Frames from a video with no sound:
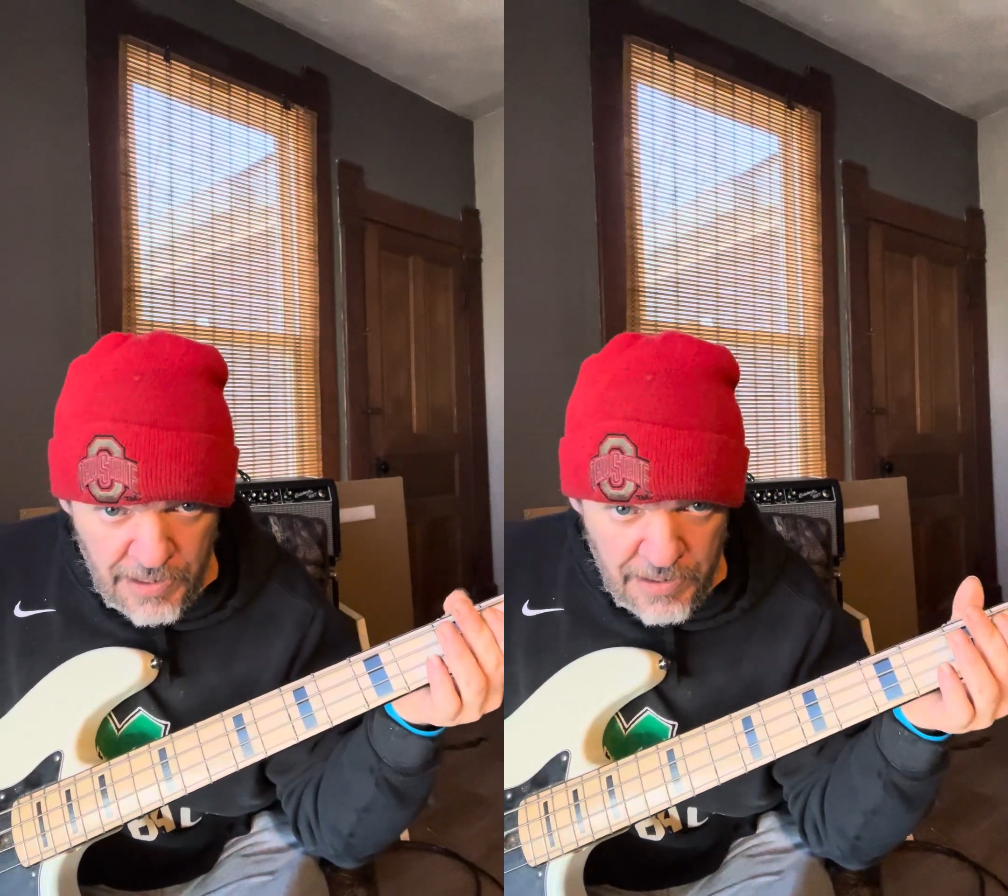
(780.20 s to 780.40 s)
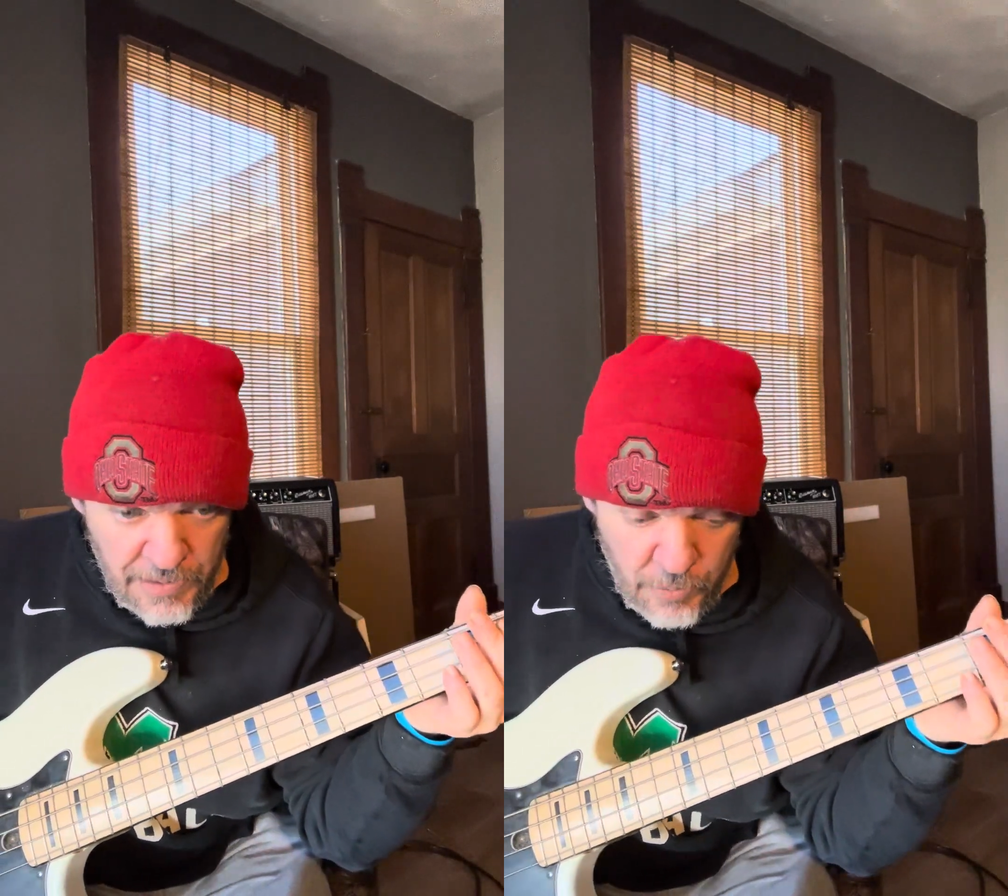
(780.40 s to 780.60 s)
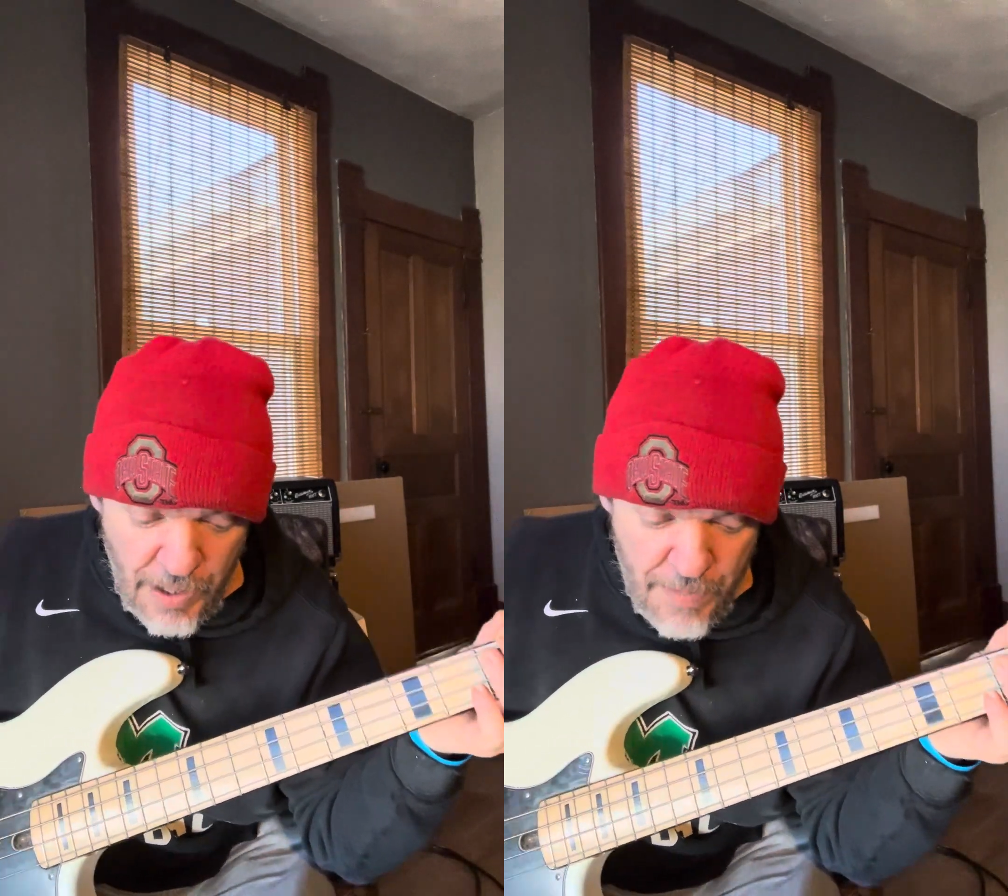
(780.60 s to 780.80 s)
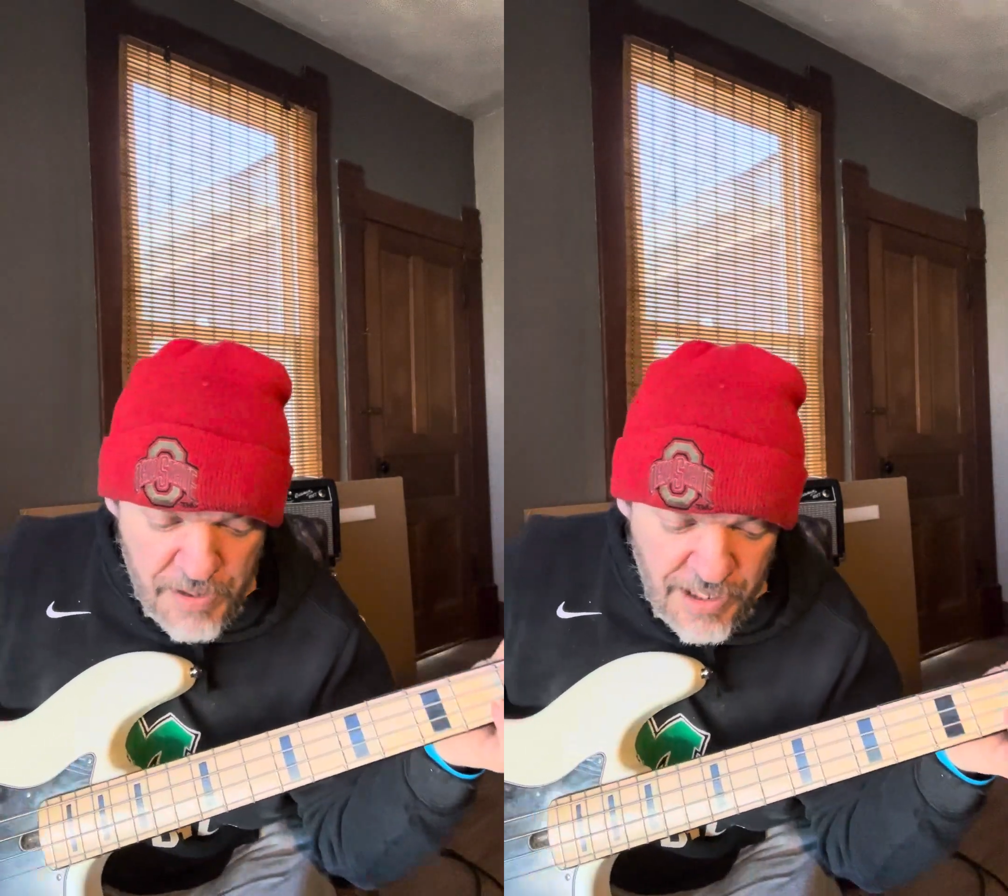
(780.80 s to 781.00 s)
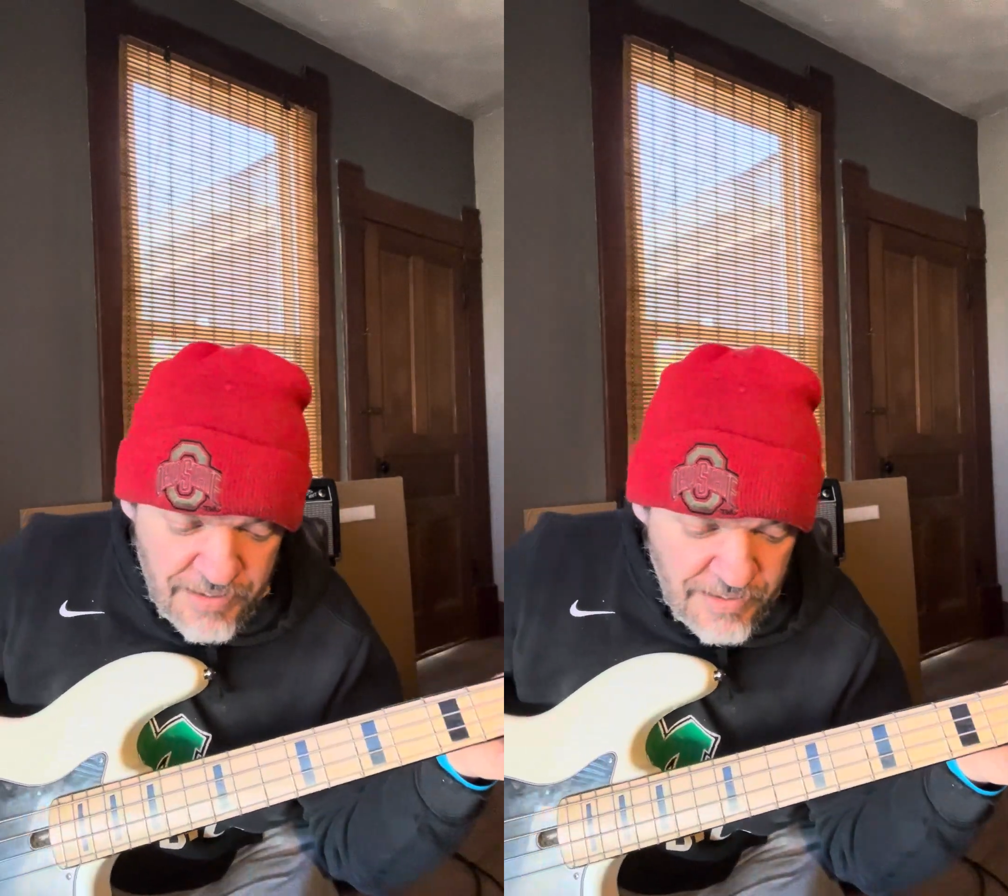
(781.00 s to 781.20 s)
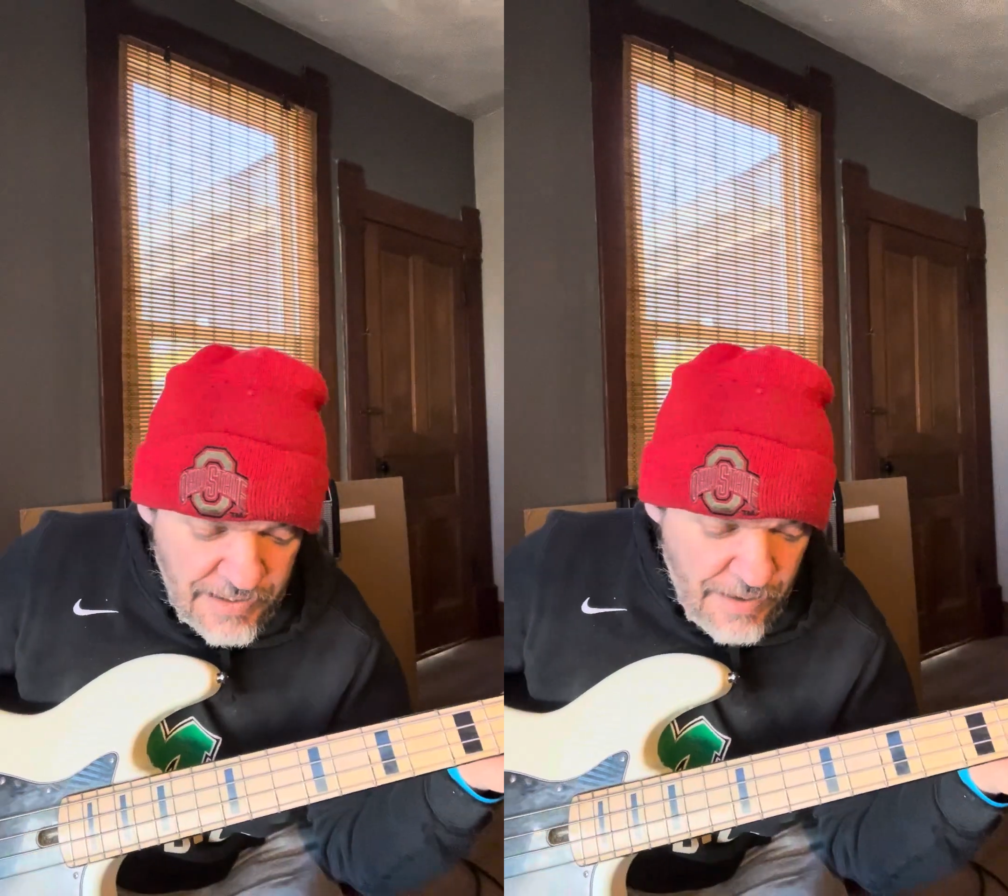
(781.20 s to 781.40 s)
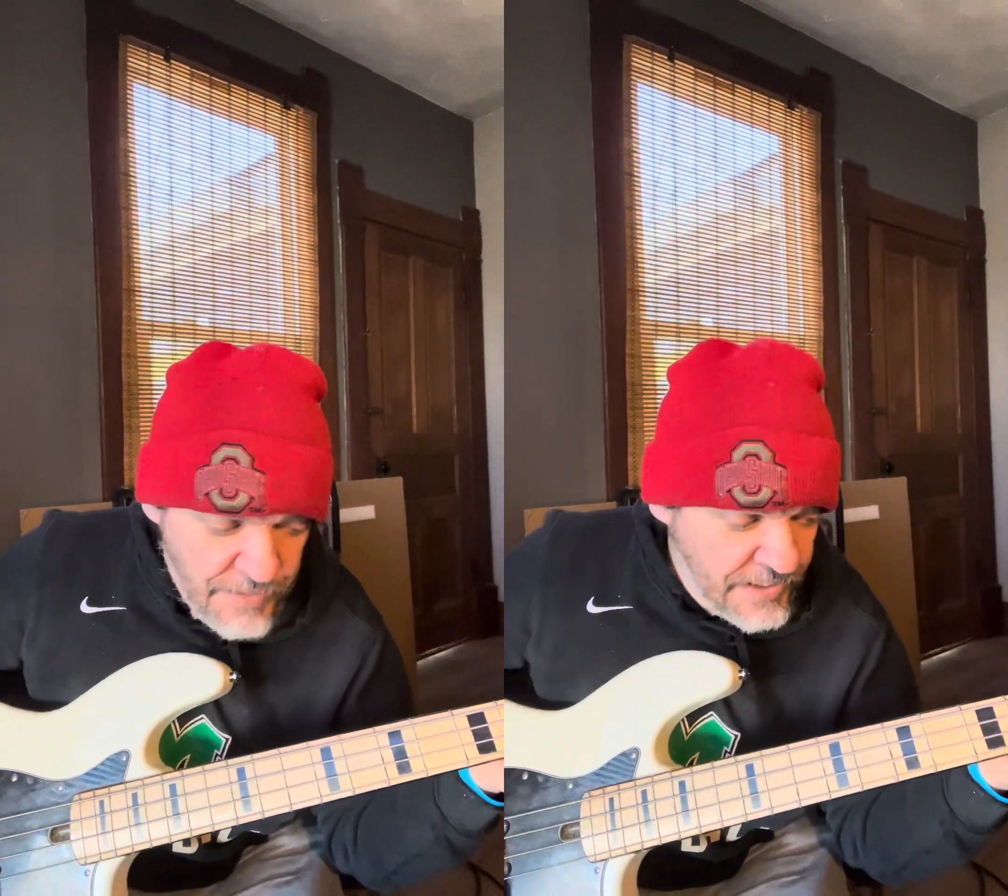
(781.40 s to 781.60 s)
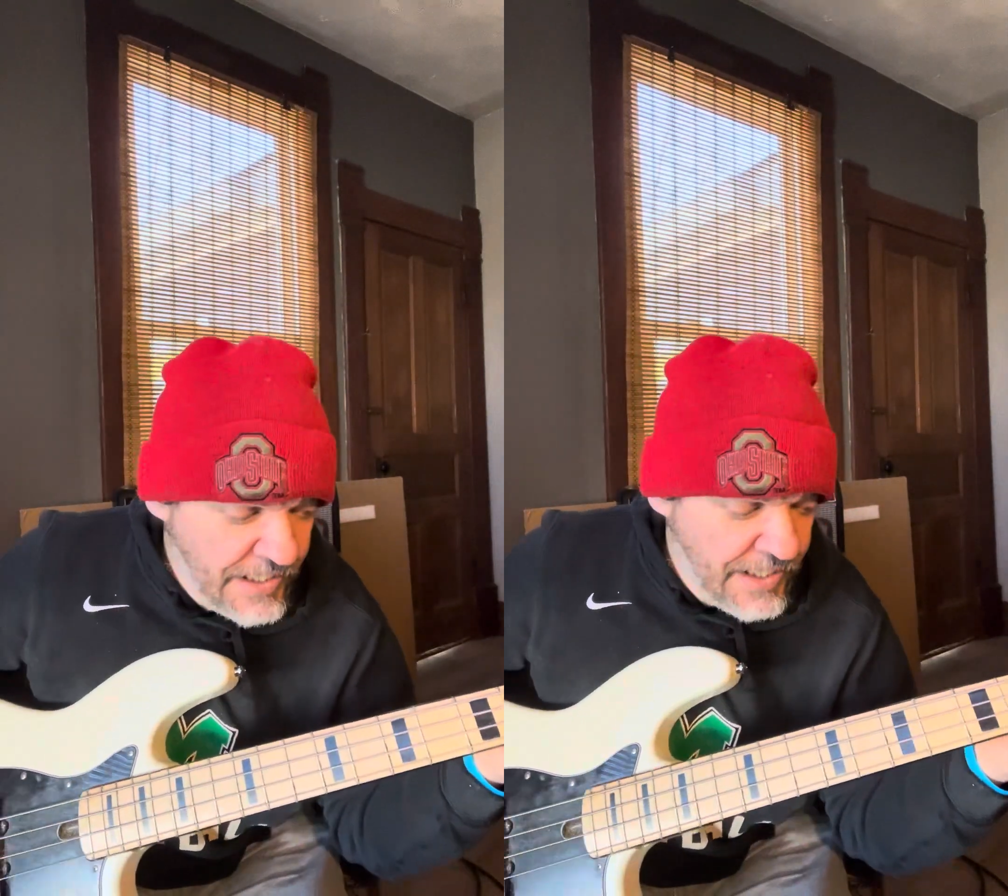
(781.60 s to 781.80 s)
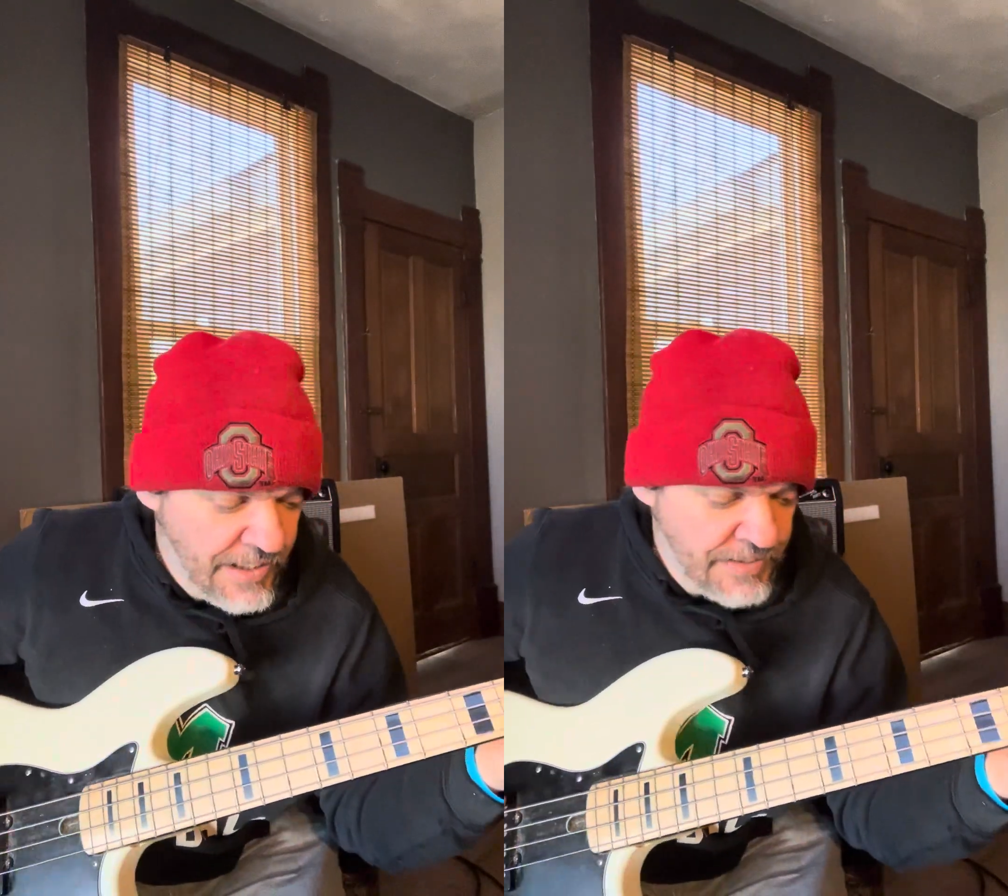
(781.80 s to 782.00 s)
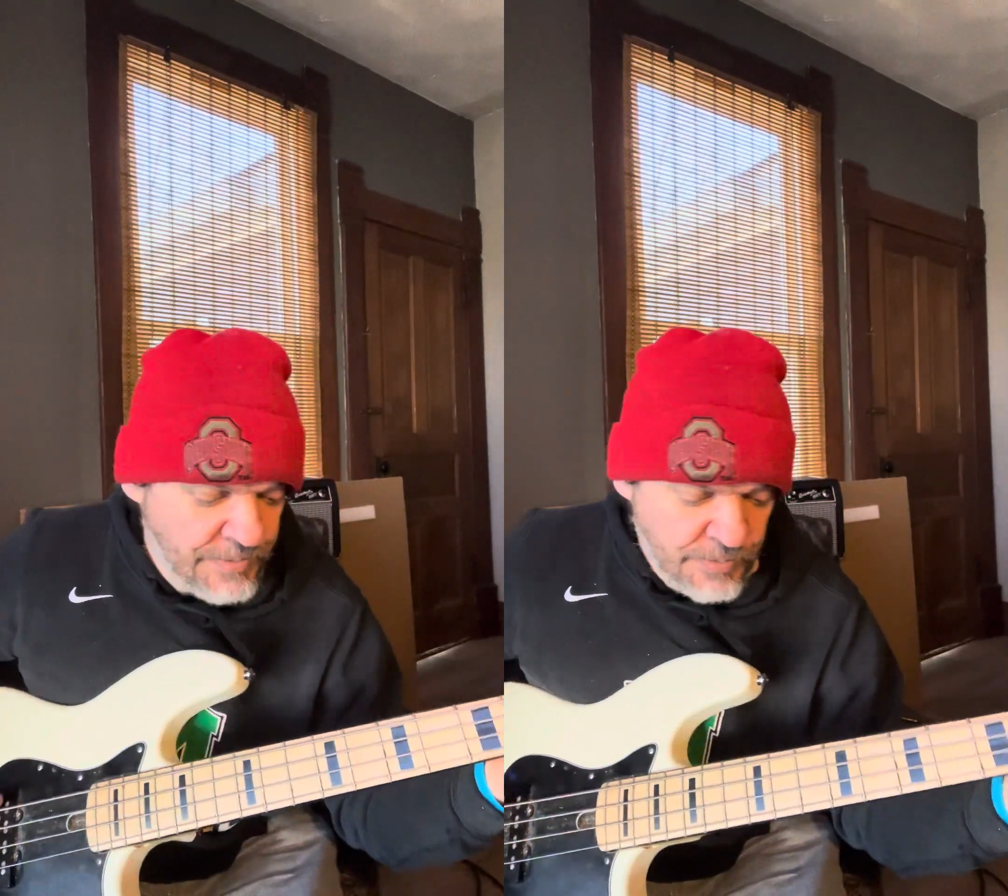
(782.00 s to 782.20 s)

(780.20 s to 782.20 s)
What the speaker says: That's why I practice it every day.